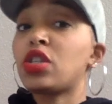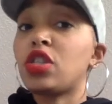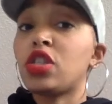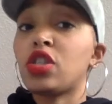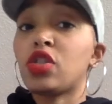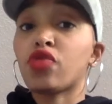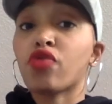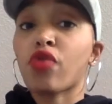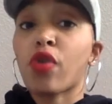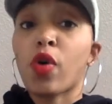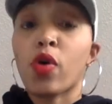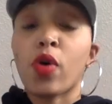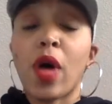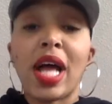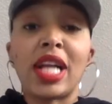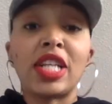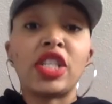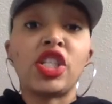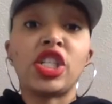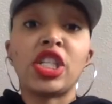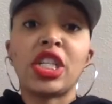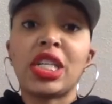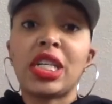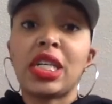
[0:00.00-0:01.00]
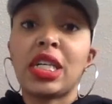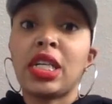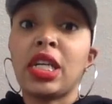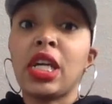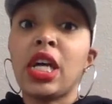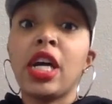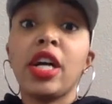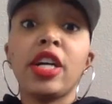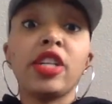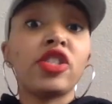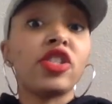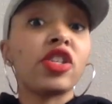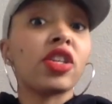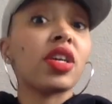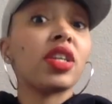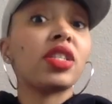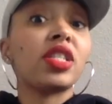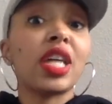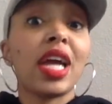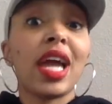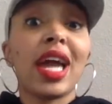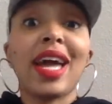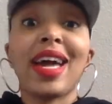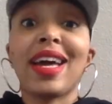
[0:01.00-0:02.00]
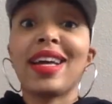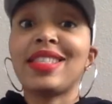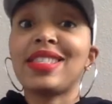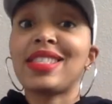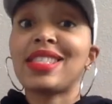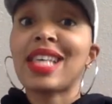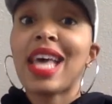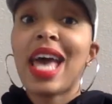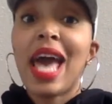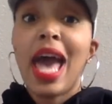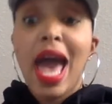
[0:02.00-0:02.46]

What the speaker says: this role, and she took a chance